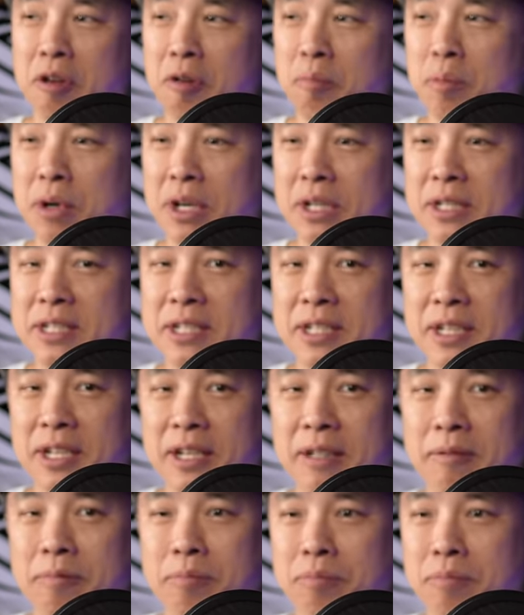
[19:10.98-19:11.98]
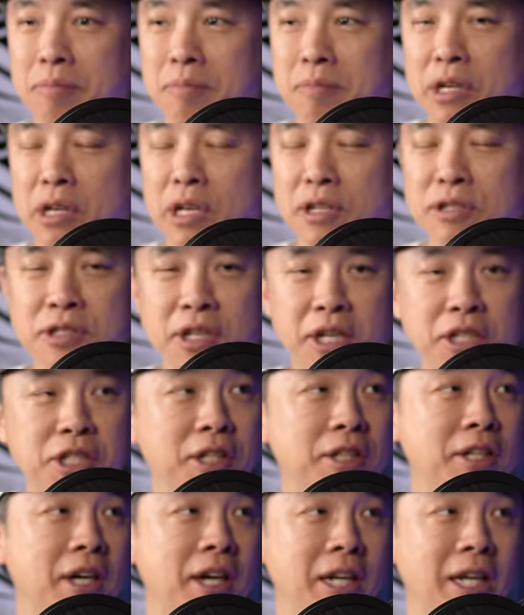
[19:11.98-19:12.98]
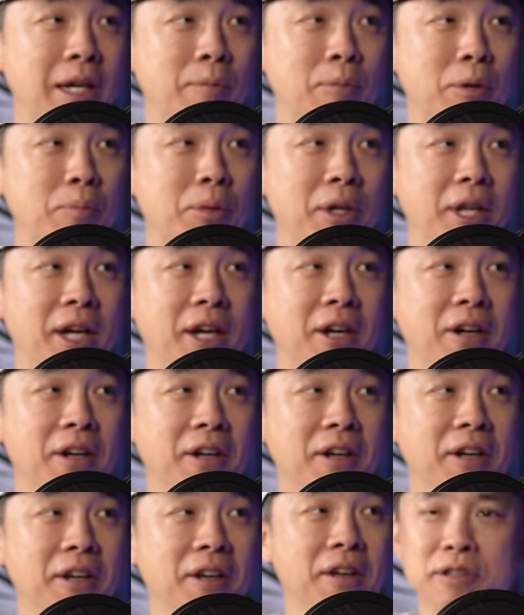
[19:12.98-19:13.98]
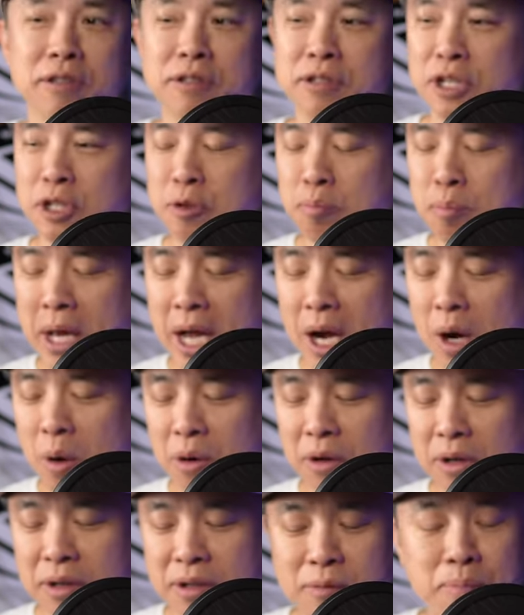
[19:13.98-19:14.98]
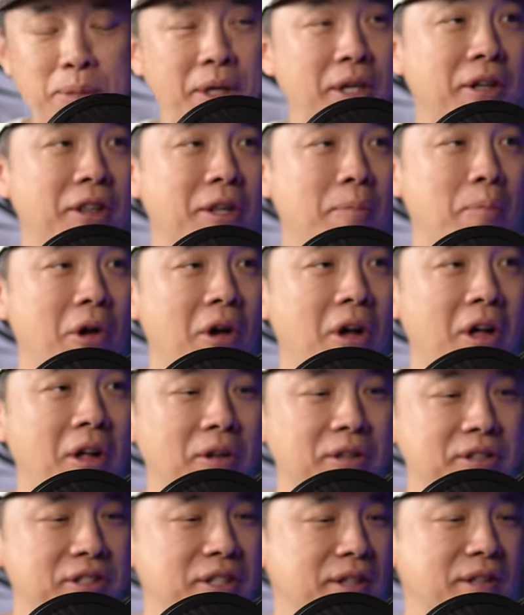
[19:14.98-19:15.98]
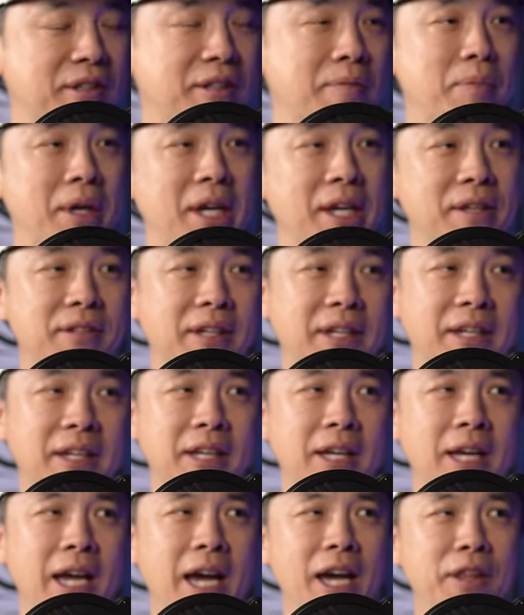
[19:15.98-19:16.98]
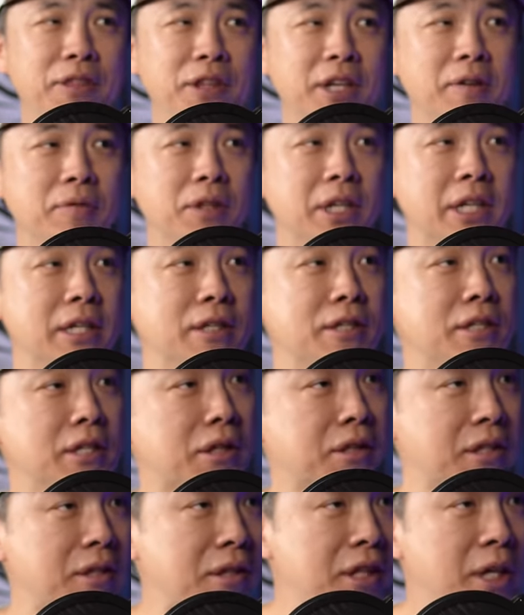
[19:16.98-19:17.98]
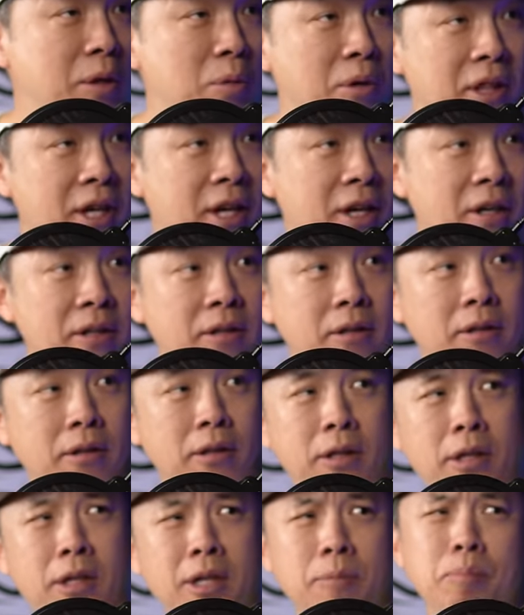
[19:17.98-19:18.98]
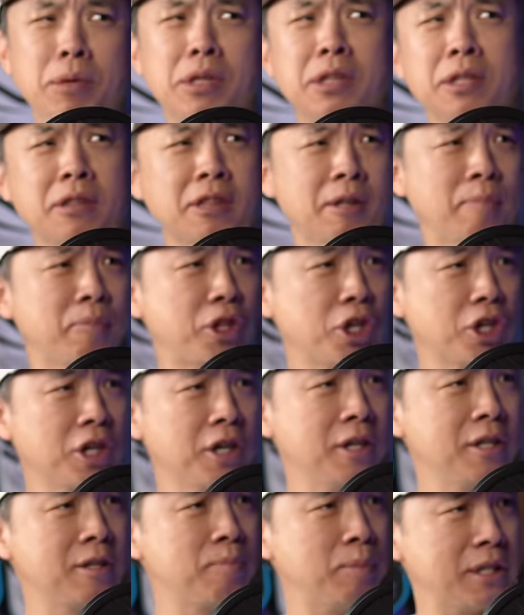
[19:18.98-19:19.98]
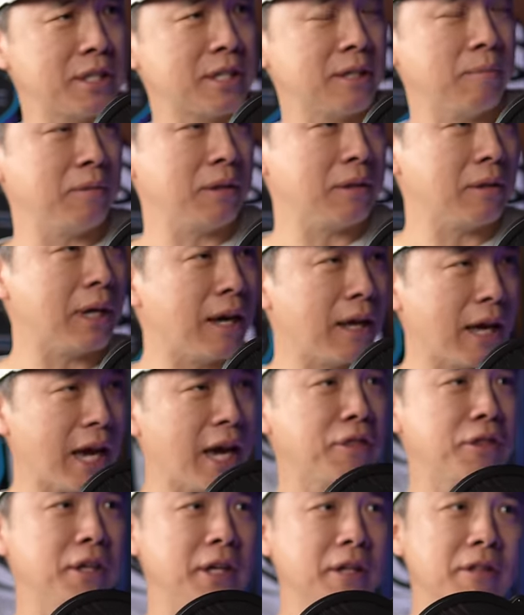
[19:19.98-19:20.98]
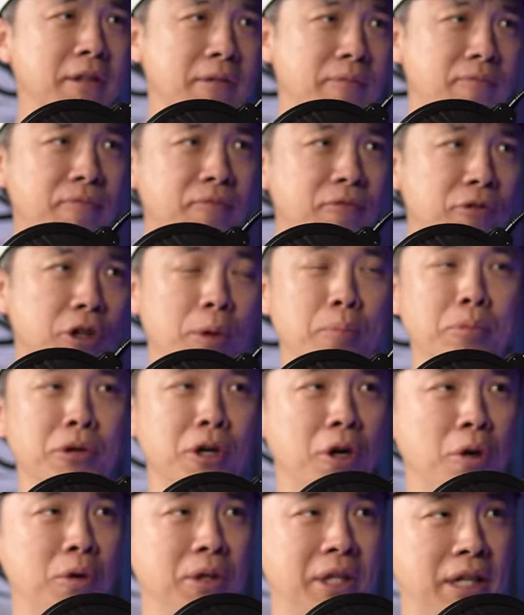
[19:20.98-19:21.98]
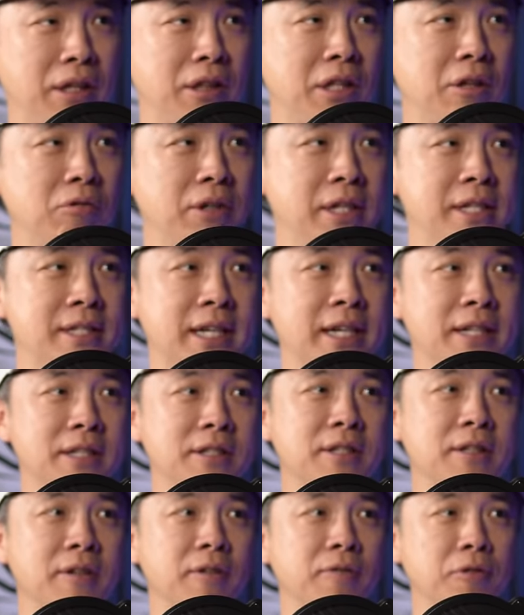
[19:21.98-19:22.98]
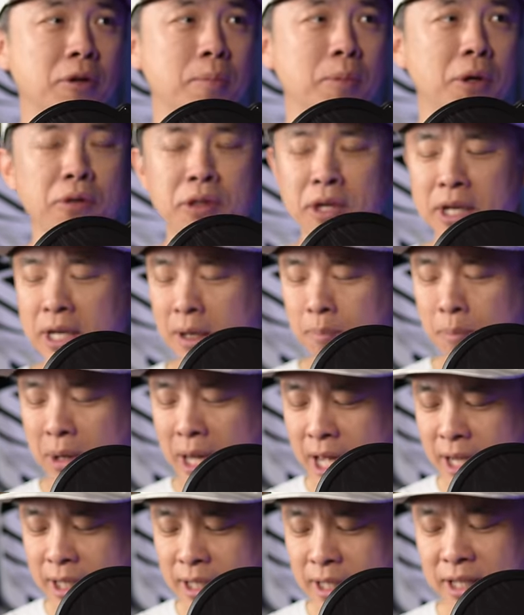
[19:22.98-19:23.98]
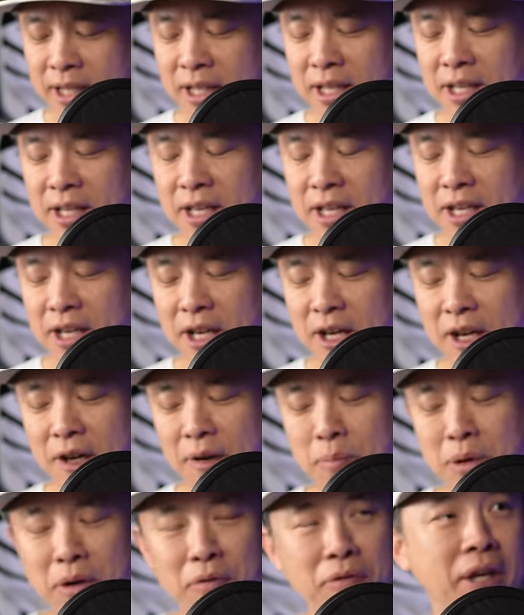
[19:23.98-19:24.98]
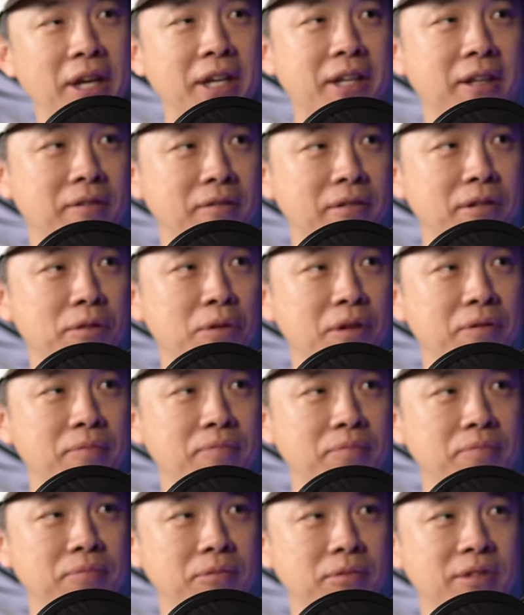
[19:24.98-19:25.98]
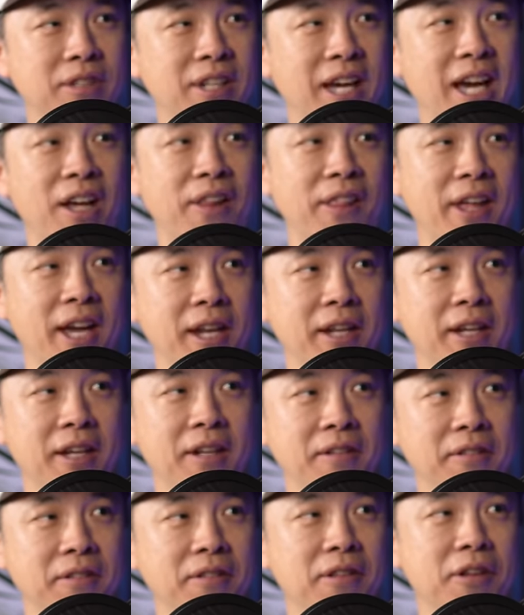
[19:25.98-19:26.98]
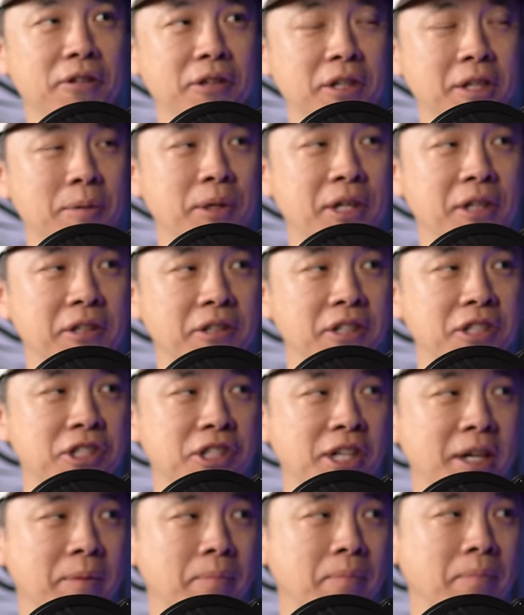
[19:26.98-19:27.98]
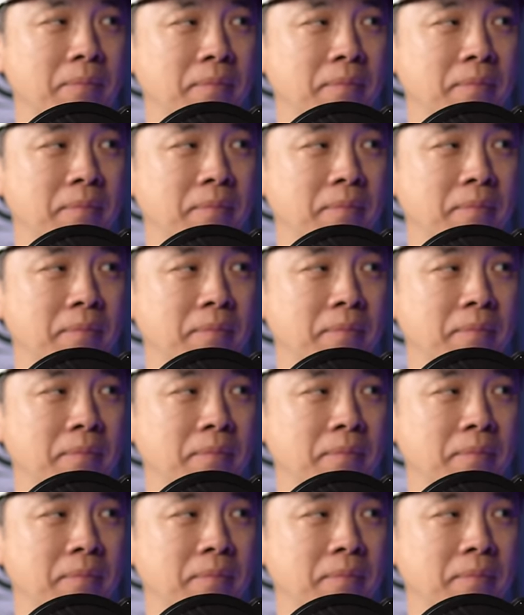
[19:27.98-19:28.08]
but um, such a dynamic player, such power and spin on the ball, just amazing. I think if the consistency were there, missed some thirds, missed some. I, I think for a pro, easy resets yeah. for both he and Black. Um, but if they can sort of dial that in, they're going to be in good shape.